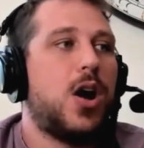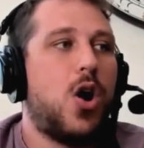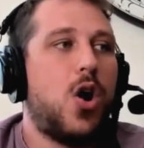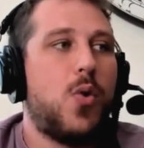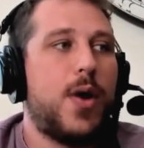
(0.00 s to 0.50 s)

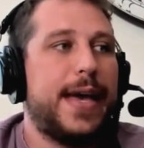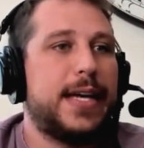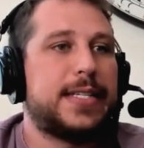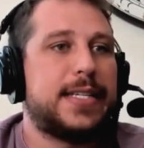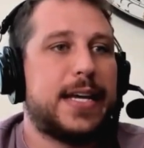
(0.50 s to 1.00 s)

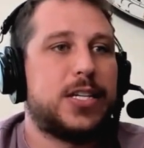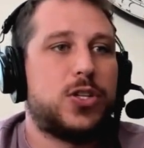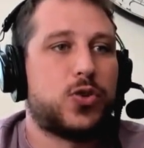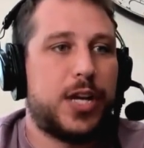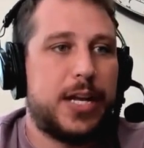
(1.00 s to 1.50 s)
Always
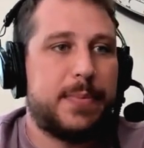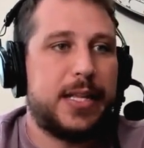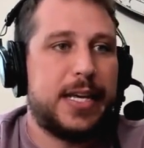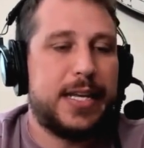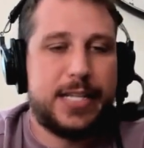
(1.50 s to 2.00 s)

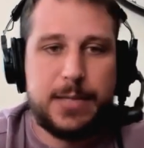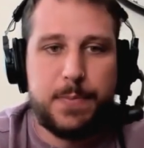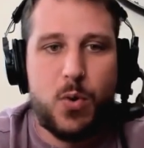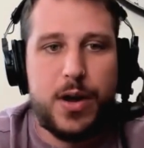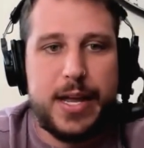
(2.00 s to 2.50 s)
extremely
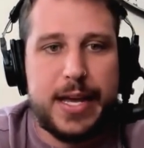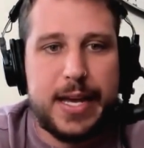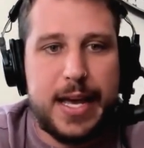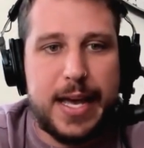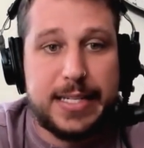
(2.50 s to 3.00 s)

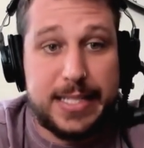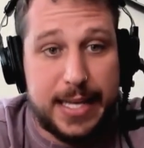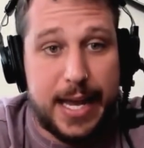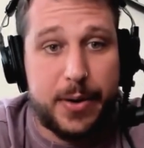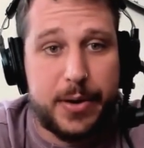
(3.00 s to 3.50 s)
disappointing and
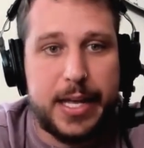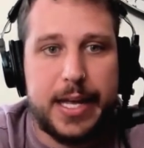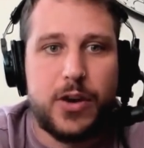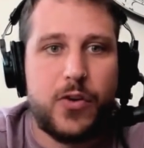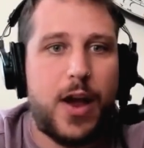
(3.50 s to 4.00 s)
scary to
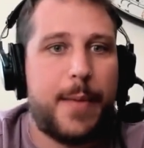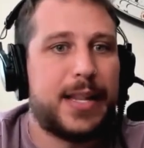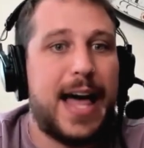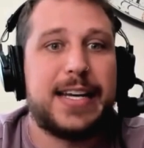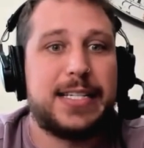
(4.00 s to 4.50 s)
hear. I'm
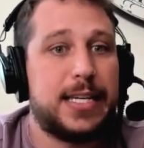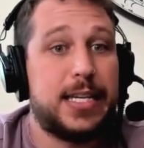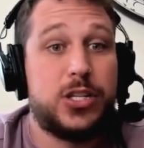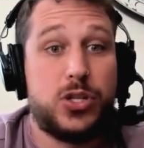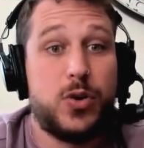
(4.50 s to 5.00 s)
glad to see
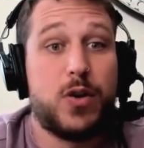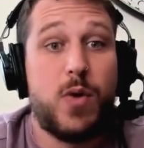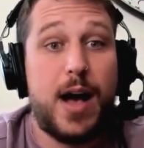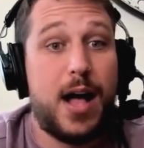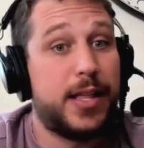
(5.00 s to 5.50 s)
he's doing
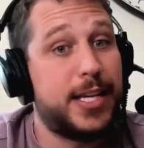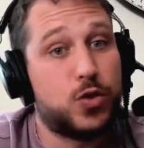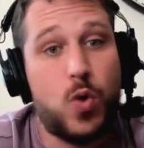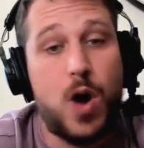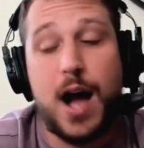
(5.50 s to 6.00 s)
well.
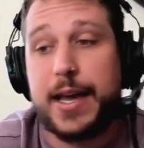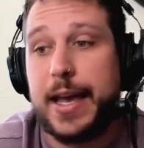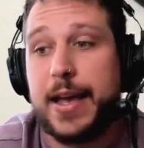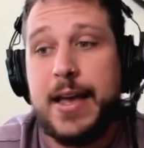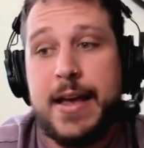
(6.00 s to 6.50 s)
He's
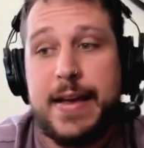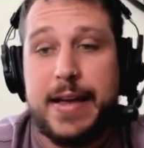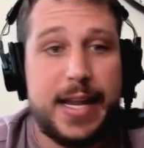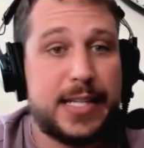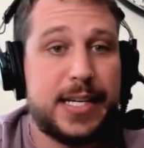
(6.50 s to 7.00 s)
walking.
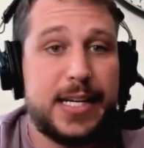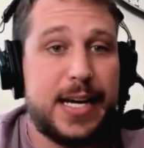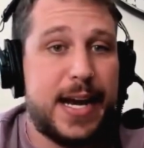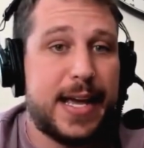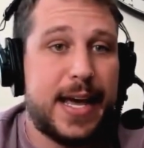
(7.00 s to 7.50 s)
He doesn't
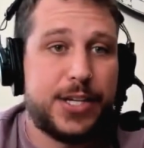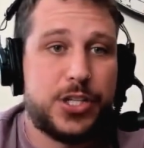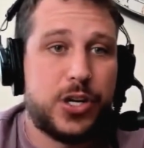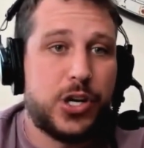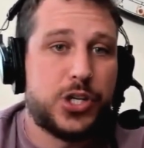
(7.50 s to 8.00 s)
need any kind of
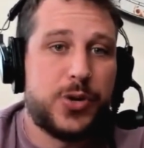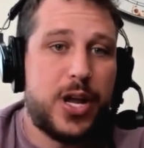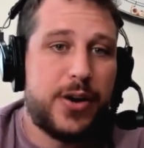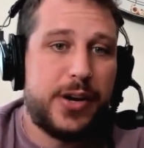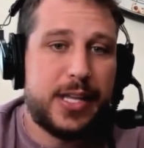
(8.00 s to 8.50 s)

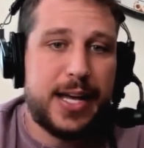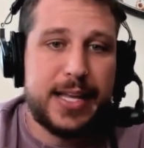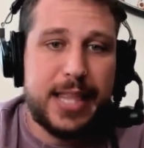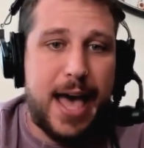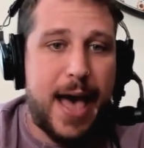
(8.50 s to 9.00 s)
surgery or anything
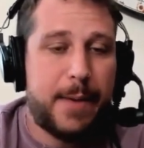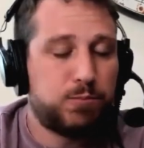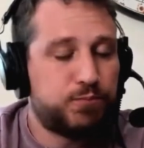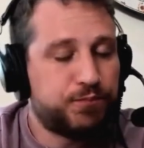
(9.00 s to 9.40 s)
like that.